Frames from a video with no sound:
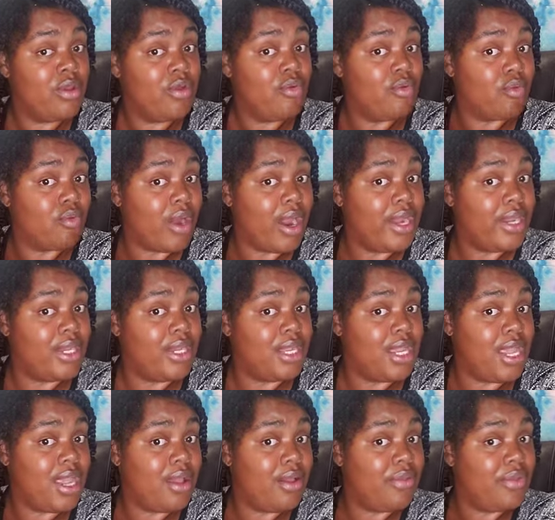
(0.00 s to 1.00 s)
right
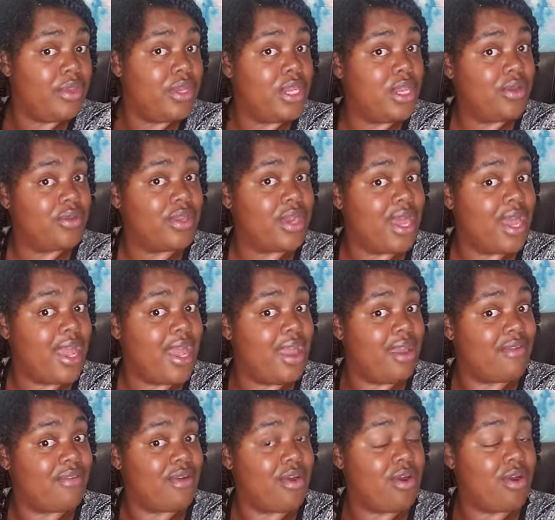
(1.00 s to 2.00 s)
now, the nails that I
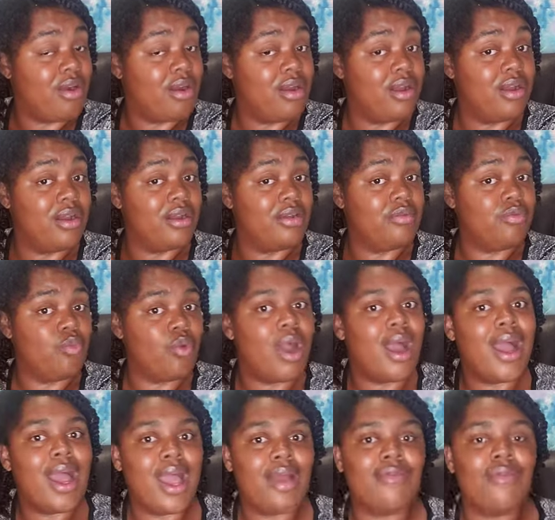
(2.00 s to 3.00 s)
have are I
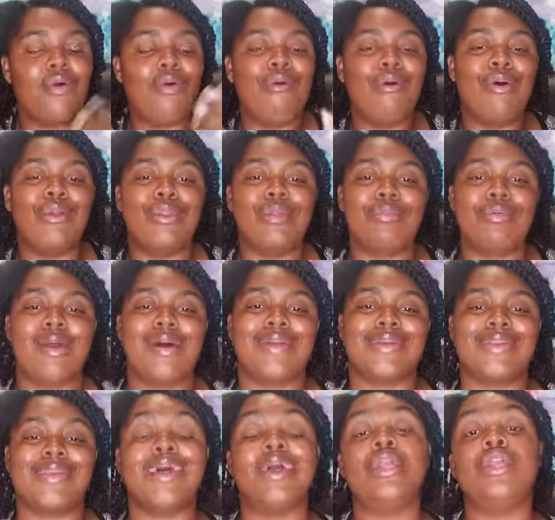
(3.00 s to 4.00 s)
have on the products
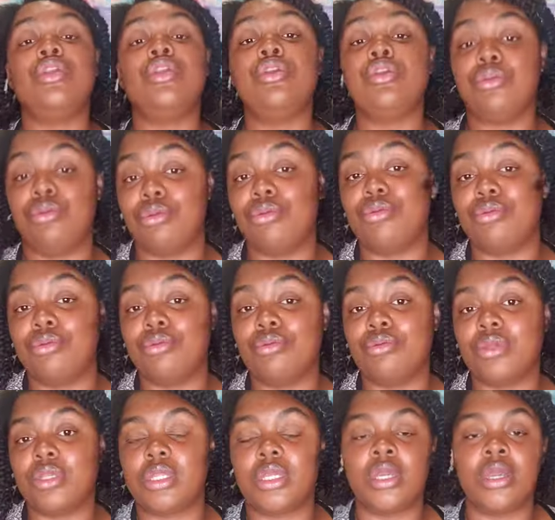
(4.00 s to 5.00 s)
that I
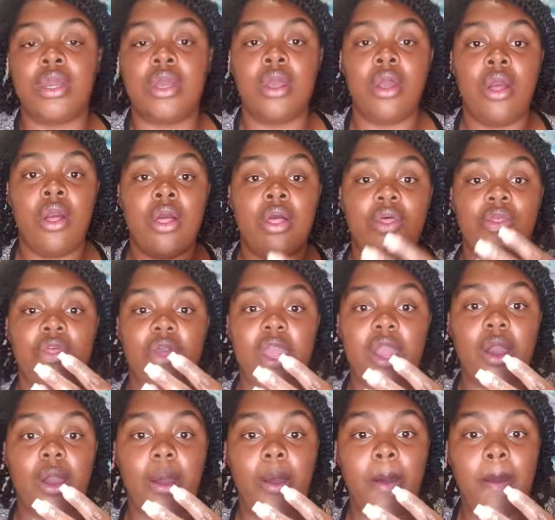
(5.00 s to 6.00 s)
used. They
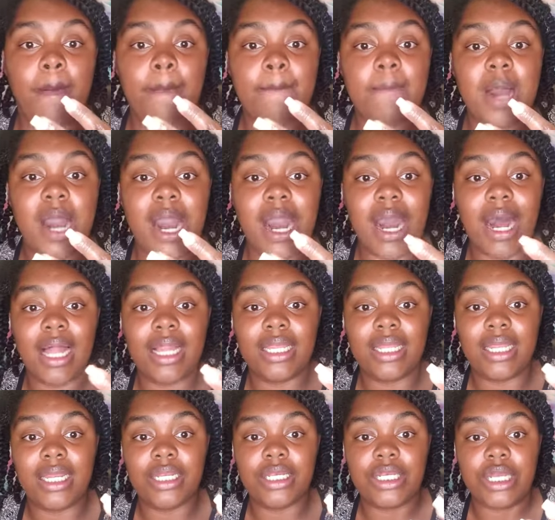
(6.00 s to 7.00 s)
are
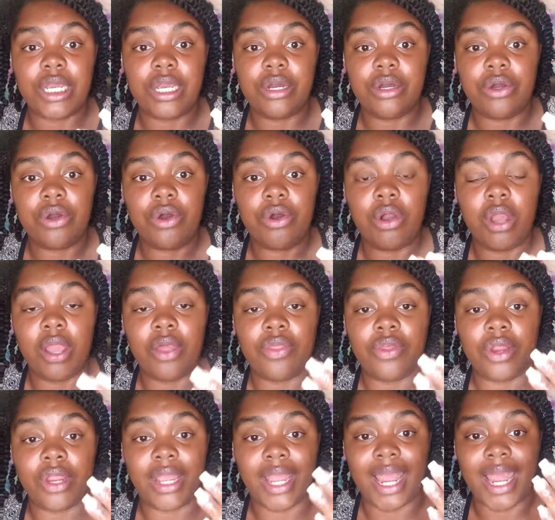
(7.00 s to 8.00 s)
polygel, and
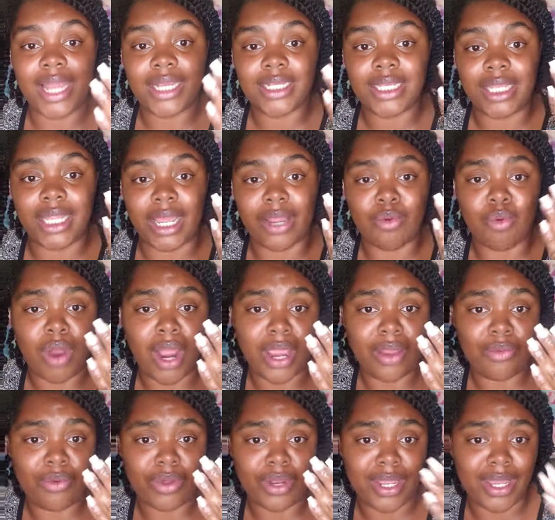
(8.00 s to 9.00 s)
they're actually like white
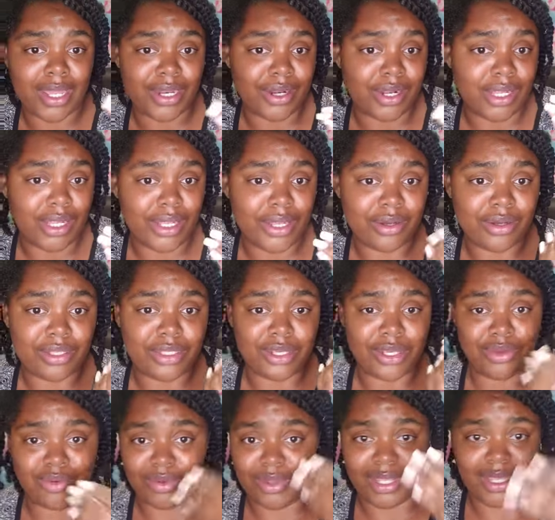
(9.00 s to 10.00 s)
with a hint of glitter, so you
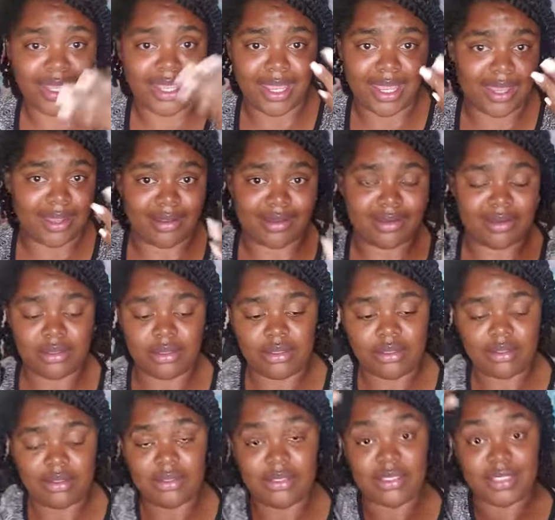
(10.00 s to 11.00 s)
really can't
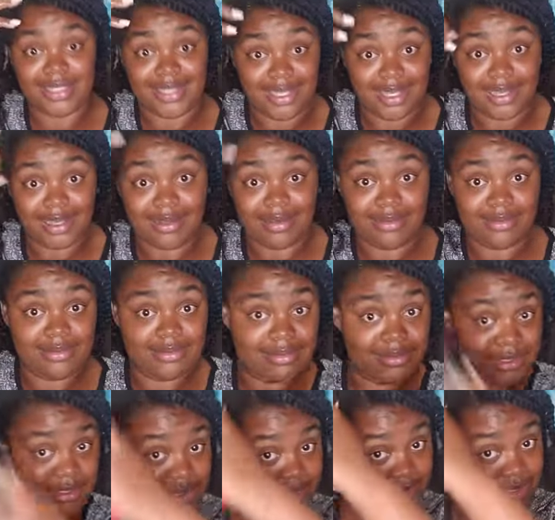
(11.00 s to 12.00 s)
see it
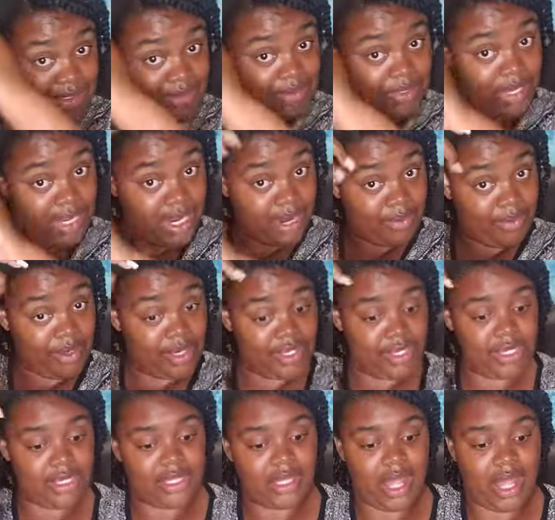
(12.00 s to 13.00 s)
on camera because
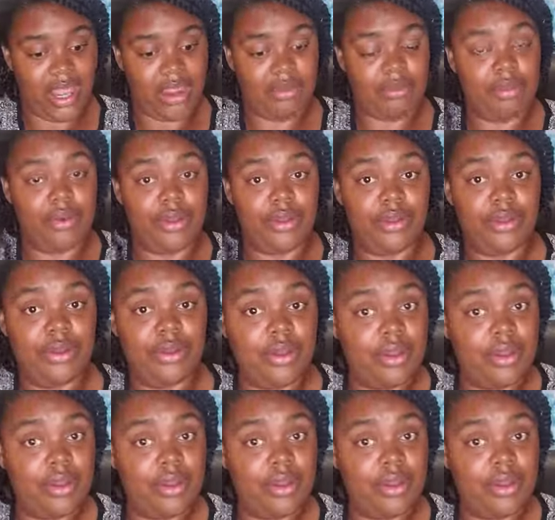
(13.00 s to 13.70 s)
it's light, but